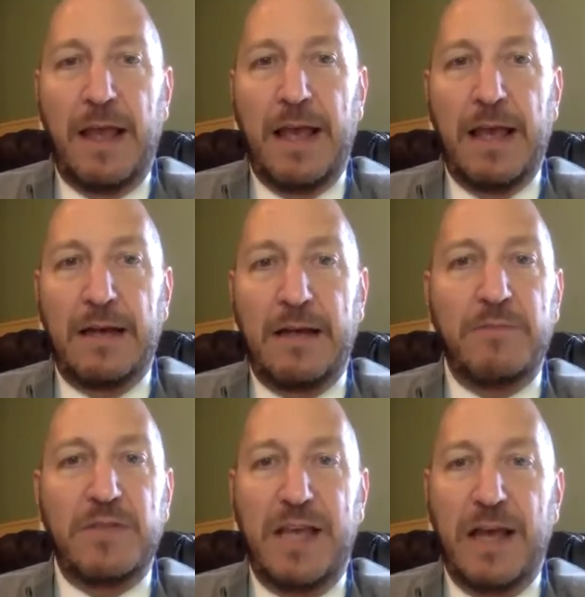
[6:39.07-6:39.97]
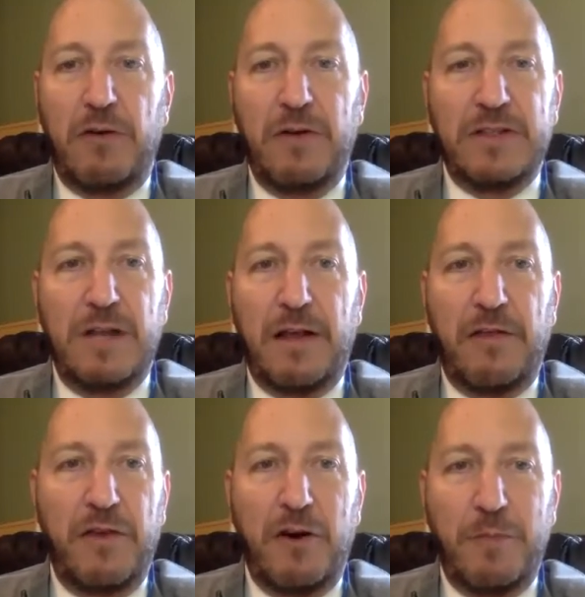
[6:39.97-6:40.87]
and come together. It's not
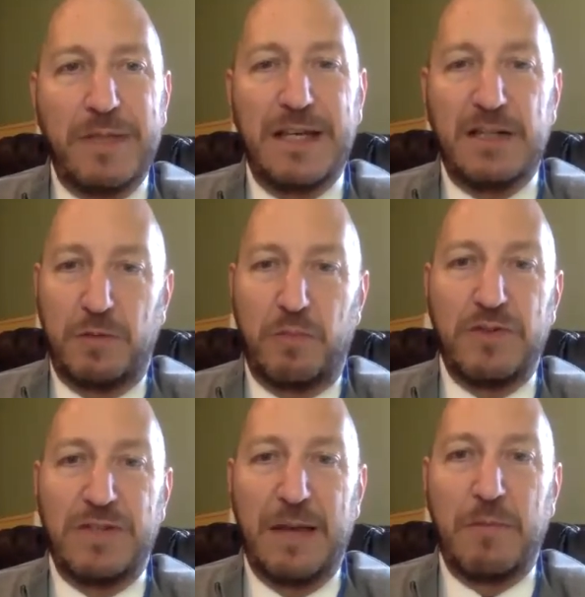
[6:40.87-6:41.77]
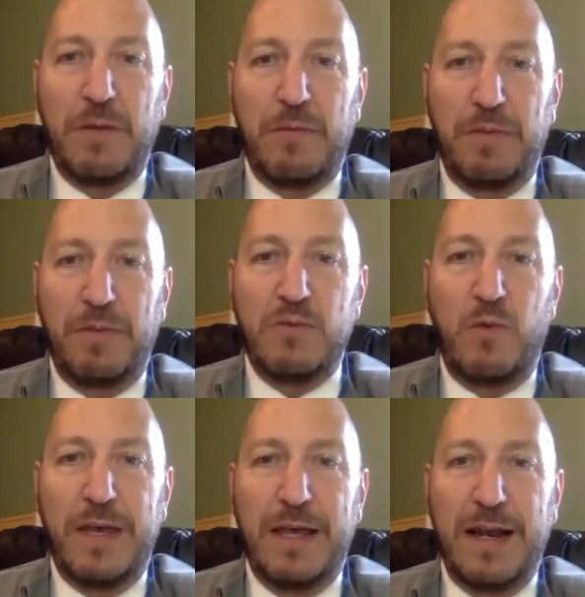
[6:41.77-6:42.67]
a therapy session per se, but a place where
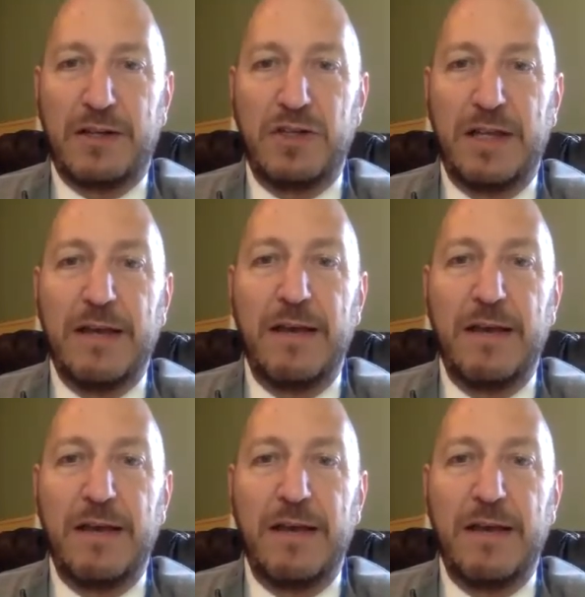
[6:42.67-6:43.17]
we can actually